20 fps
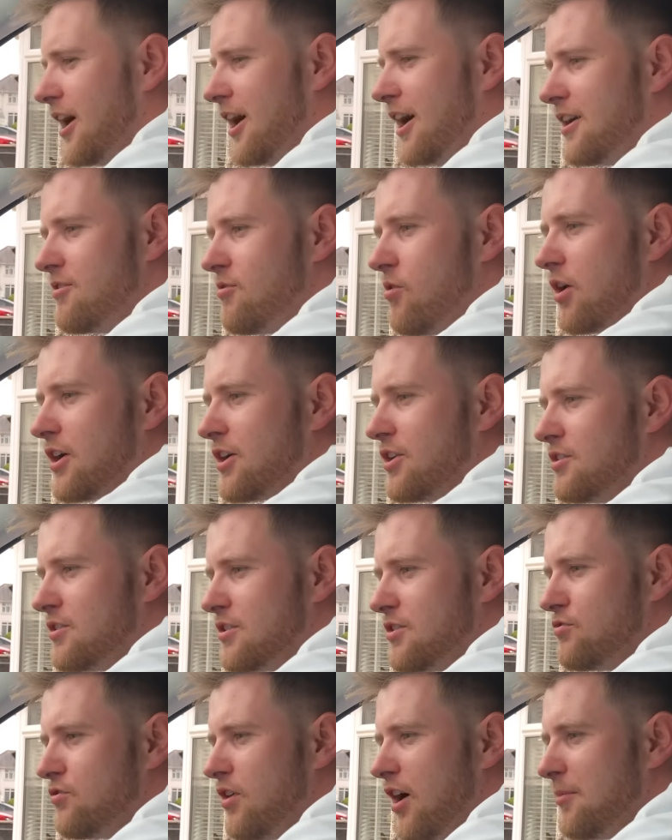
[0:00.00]
Alright, well, can you
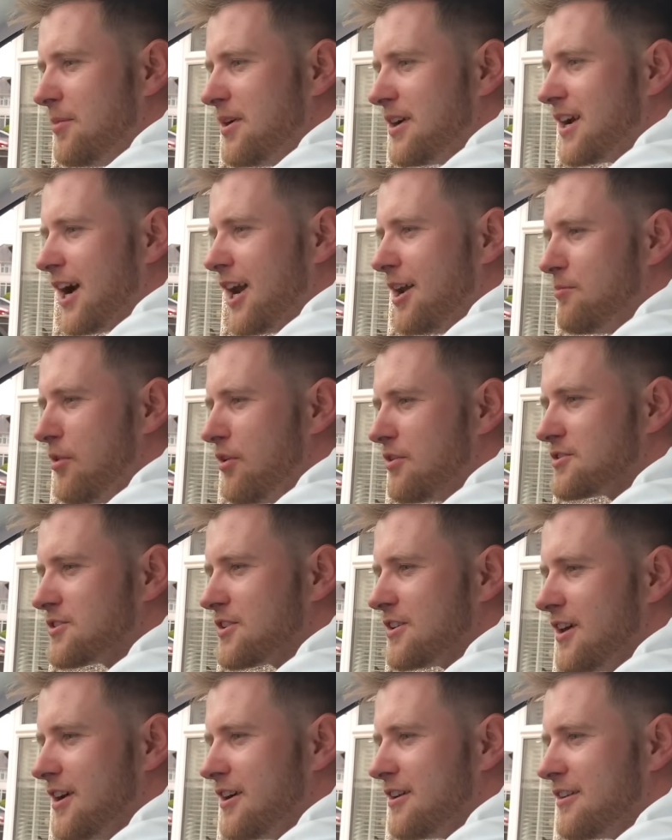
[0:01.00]
grab me a can of Monster
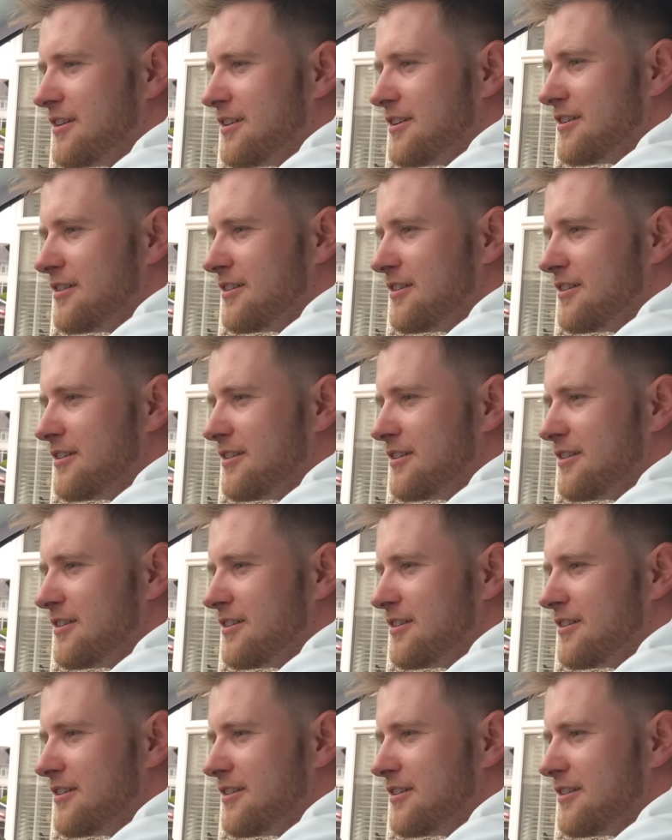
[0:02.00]
then?